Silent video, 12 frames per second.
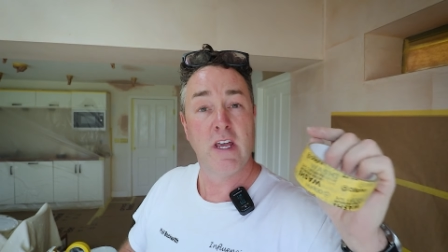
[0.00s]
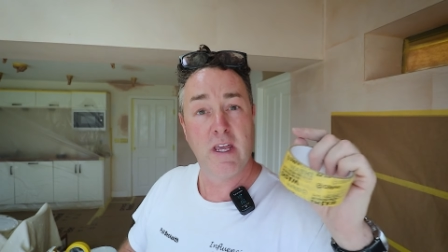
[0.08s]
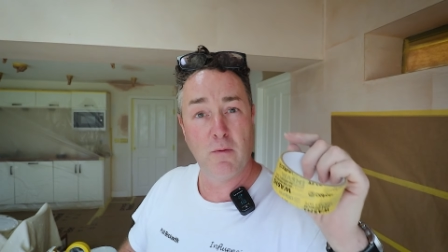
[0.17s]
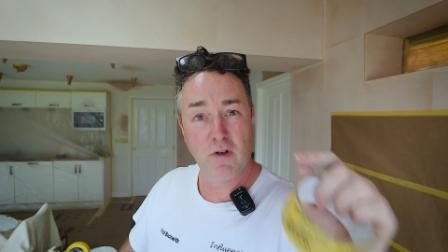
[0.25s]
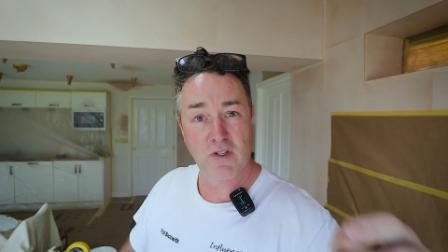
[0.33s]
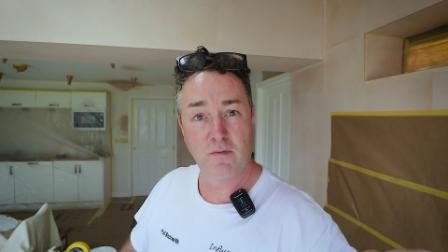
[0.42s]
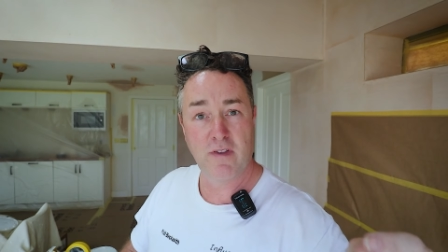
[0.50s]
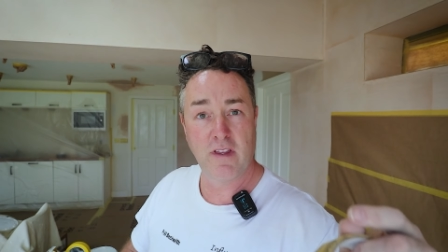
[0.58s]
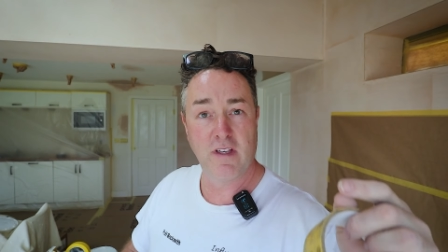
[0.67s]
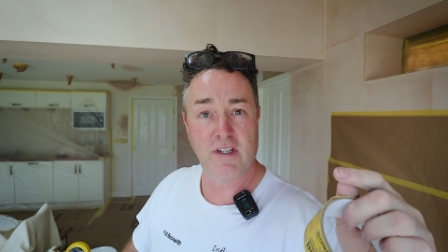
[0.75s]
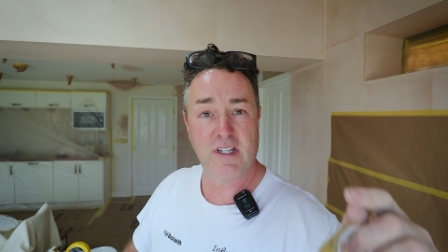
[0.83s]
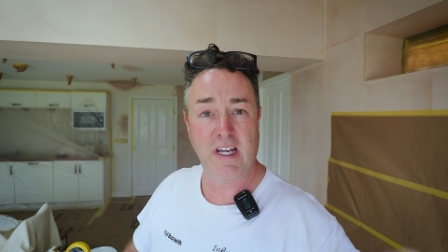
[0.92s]
You want
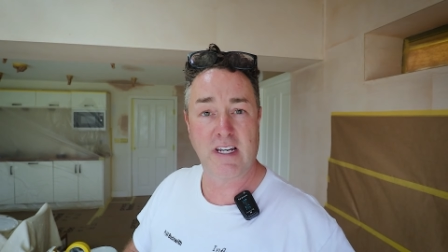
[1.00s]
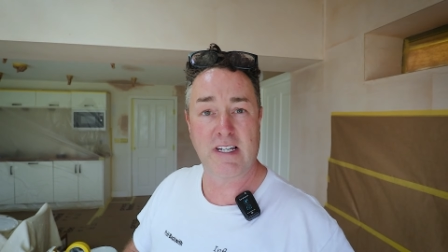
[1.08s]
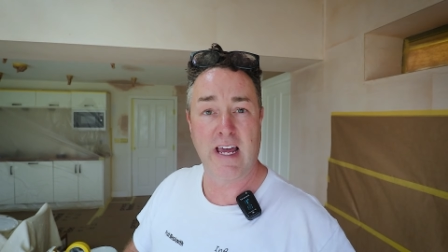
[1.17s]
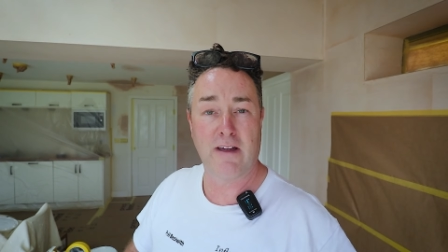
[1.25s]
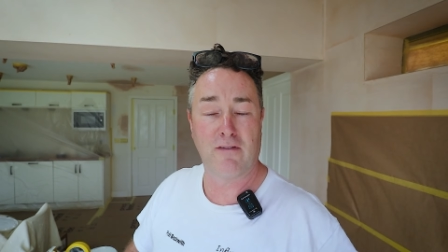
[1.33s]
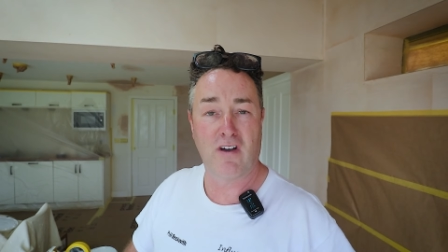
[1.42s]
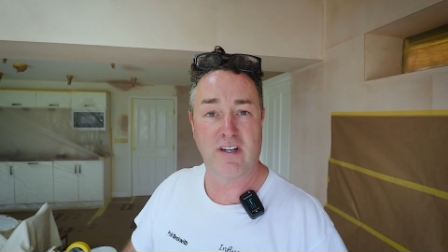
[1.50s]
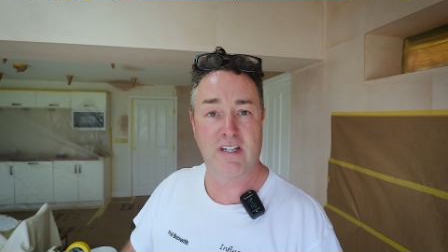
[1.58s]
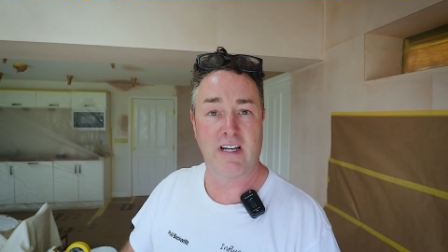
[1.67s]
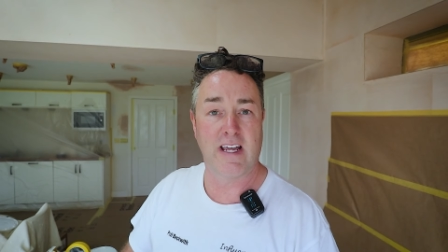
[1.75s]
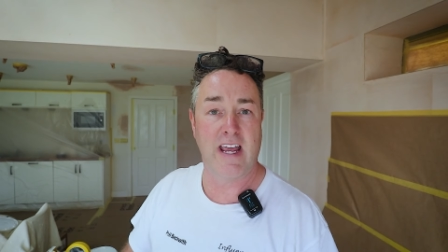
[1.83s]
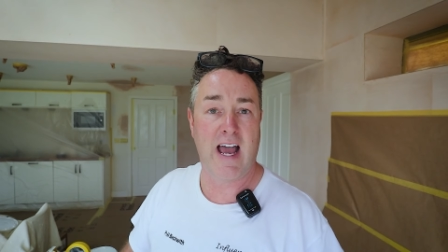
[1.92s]
something that sticks down
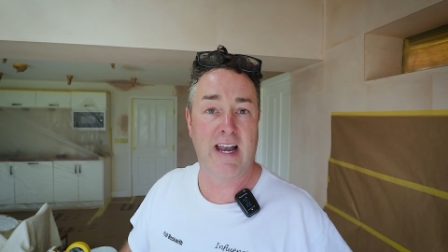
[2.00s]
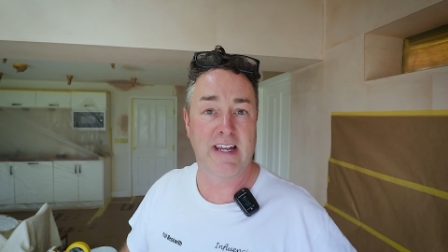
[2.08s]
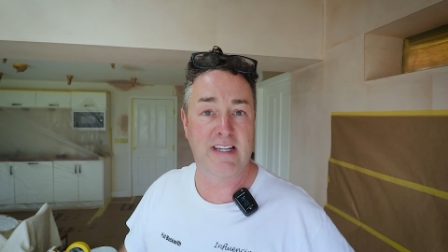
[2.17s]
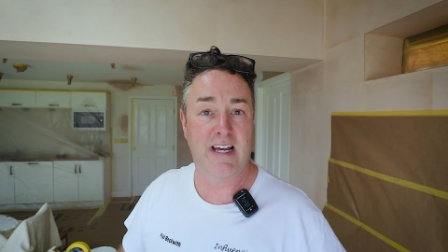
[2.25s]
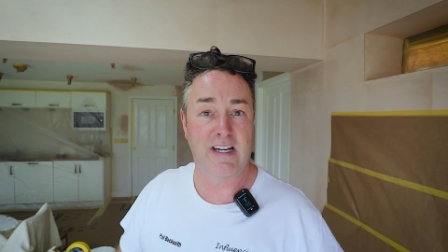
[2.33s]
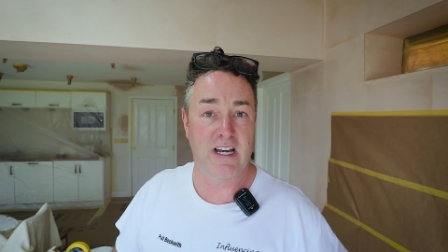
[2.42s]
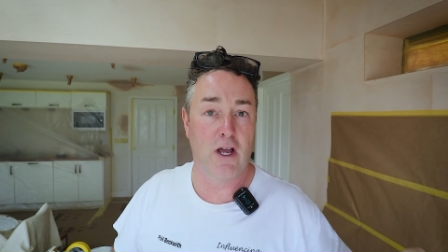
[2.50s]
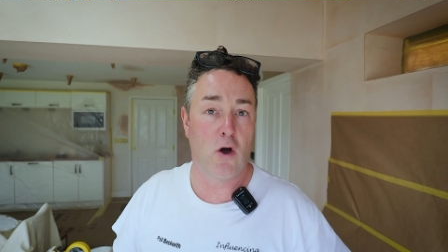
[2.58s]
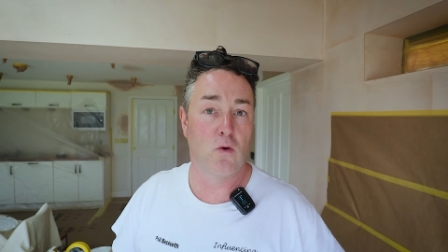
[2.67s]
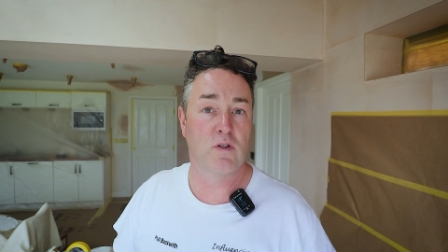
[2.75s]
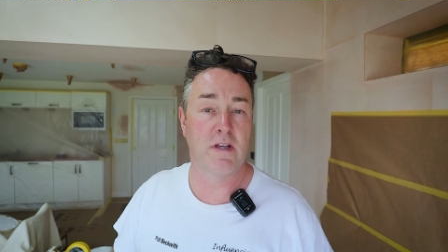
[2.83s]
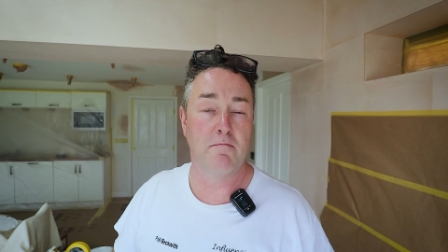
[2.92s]
nicely and it actually
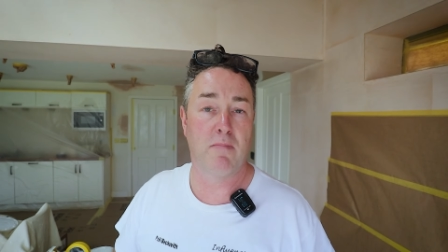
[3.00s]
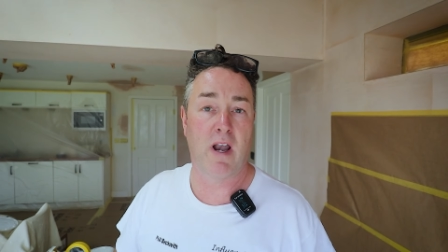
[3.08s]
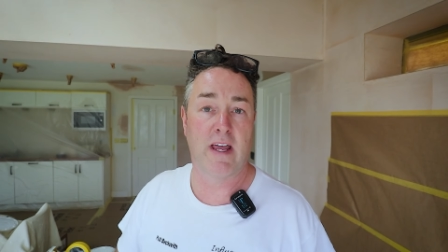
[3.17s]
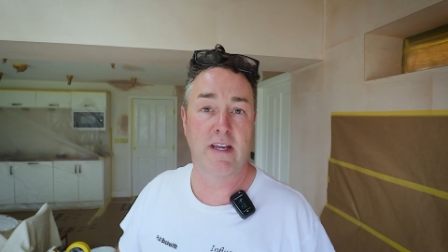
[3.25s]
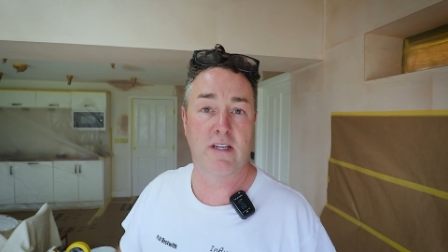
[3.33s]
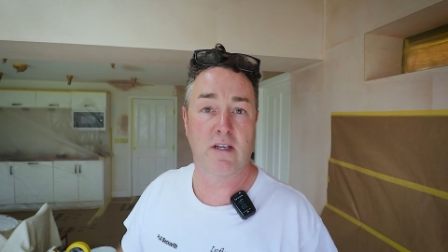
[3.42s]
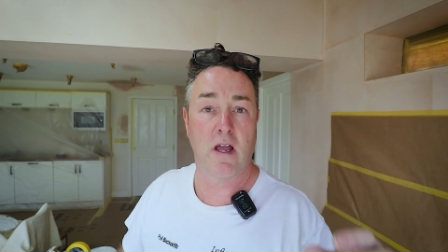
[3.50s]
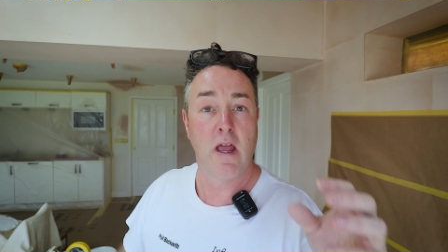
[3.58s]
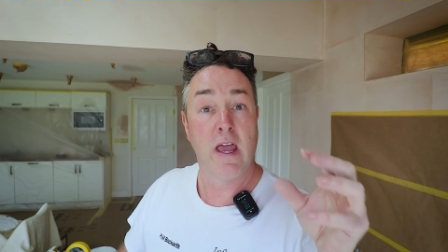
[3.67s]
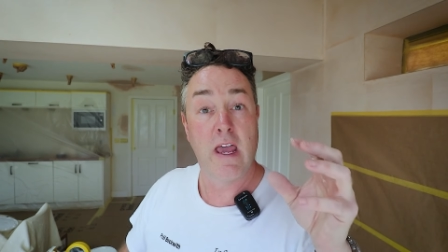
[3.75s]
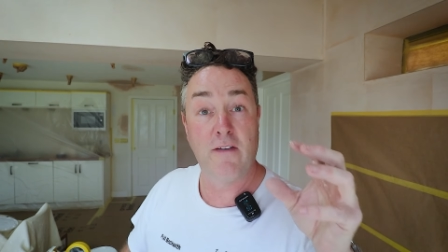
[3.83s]
holds in place.